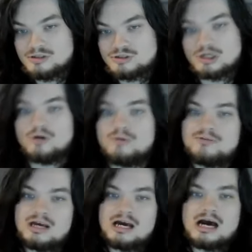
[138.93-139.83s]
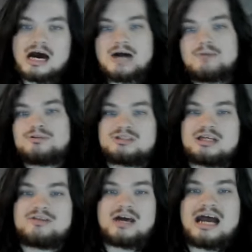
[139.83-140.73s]
So I will
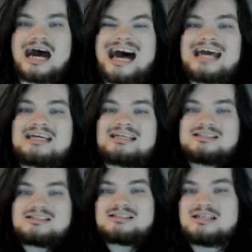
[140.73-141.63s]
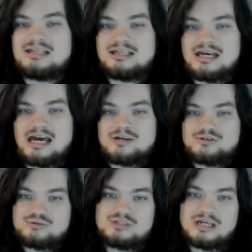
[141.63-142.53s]
say that I can see
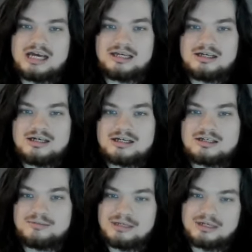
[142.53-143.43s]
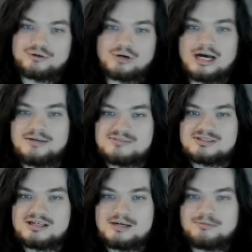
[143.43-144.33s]
Andrew Tate committing
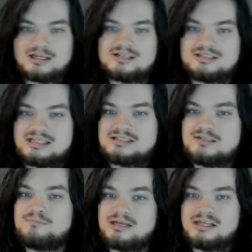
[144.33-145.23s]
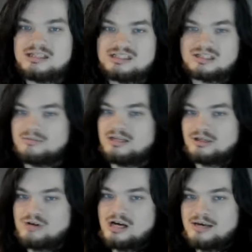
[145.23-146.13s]
crimes because he's admitted to committing
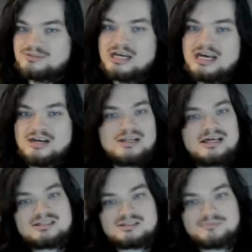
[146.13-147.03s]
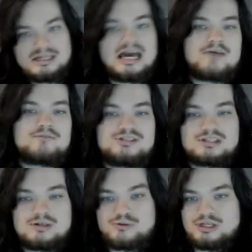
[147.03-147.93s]
crimes. Now, that doesn't mean every
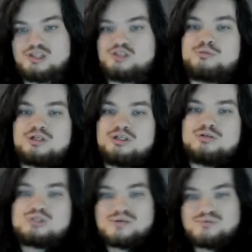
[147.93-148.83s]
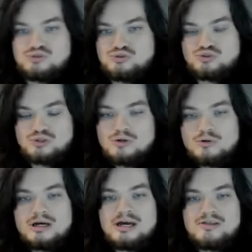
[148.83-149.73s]
single thing he's been accused of is true.
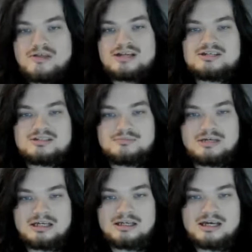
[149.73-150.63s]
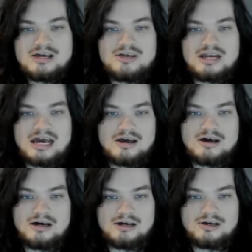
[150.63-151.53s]
That doesn't mean that
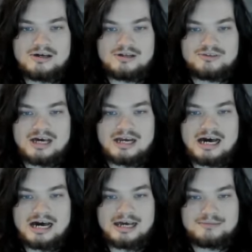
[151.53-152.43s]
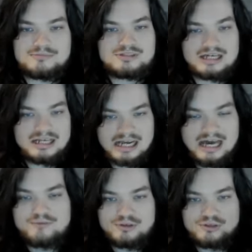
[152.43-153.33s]
that I'm saying that
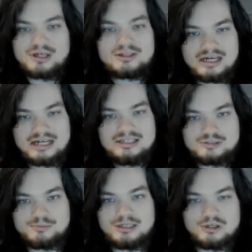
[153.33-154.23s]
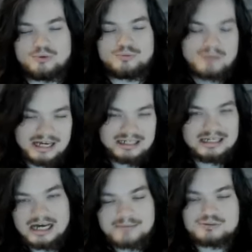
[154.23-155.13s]
everything that he's been, or
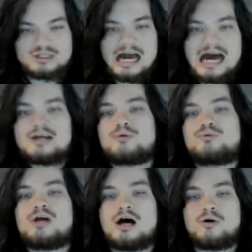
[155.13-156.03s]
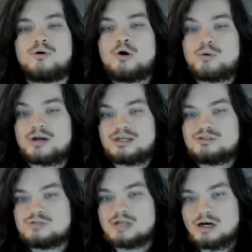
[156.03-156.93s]
99%, I don't know. What I
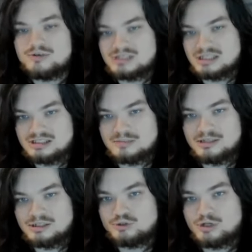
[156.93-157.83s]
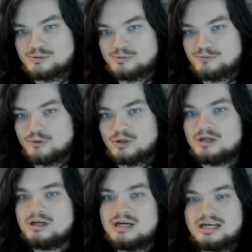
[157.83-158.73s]
do know is that he's admitted to crimes before.
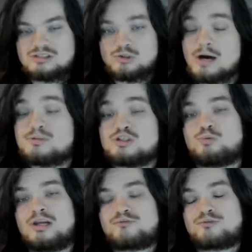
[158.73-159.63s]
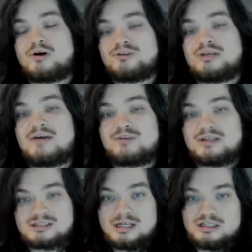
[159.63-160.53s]
And so I'm just waiting for all the
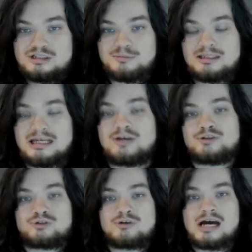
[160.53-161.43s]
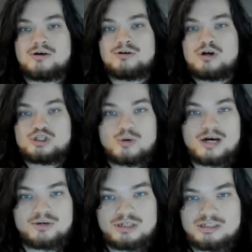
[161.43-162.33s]
evidence to be laid on the ground so I
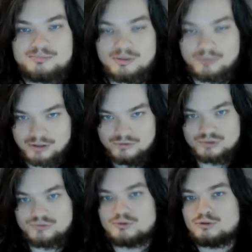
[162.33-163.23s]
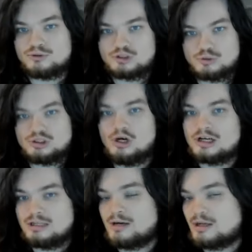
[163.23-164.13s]
don't need to be one of those fools who are
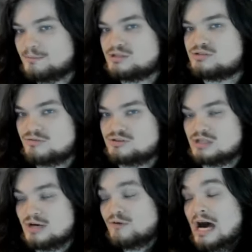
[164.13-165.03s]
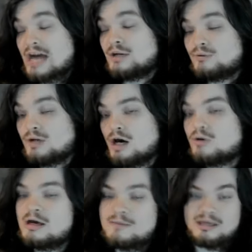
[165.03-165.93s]
talking about a bunch of stuff I don't
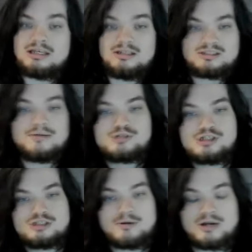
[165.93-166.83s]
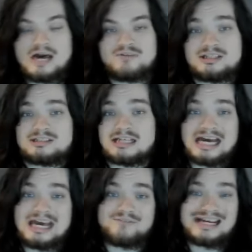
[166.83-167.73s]
know, making assumptions about evidence that
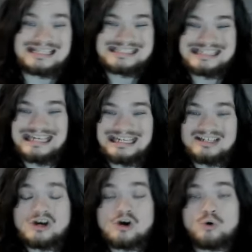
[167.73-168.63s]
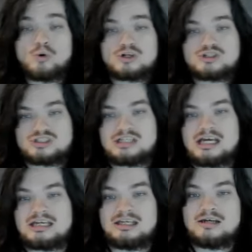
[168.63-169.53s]
I have not seen, or just
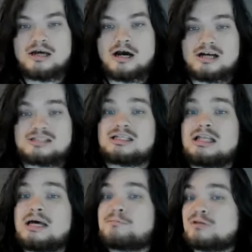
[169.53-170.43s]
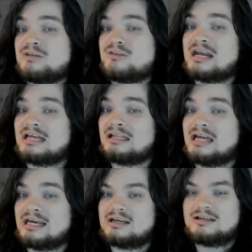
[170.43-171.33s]
taking a celebrity that I
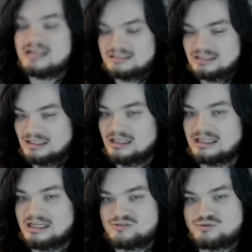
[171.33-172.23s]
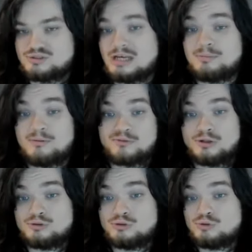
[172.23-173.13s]
like, not that I like Andrew Tate, but for
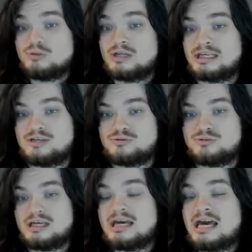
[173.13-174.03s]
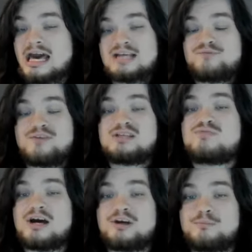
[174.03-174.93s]
those who do like Andrew Tate at face
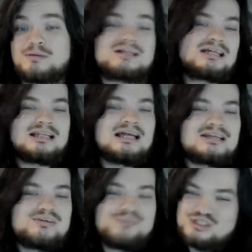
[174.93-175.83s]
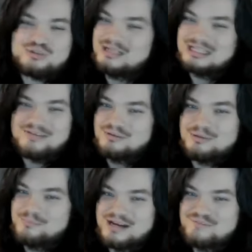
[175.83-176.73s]
value because I like them and just want to give them
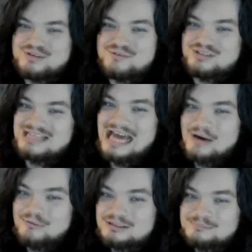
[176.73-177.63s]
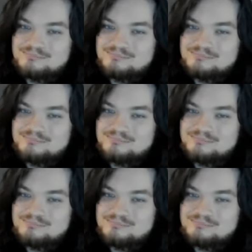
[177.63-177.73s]
the benefit of the doubt.